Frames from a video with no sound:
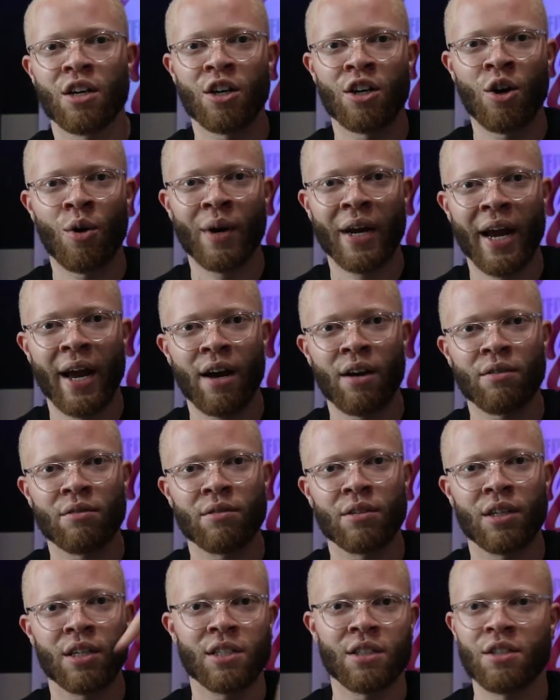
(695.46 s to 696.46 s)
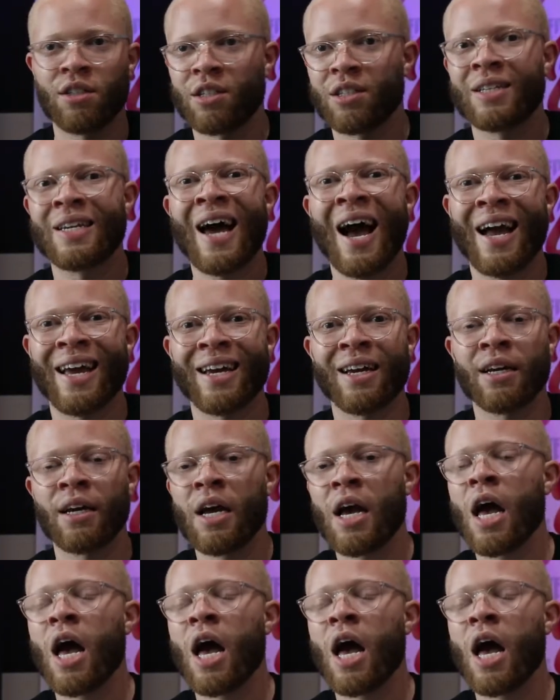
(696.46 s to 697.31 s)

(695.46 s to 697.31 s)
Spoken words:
going down. It's just dying.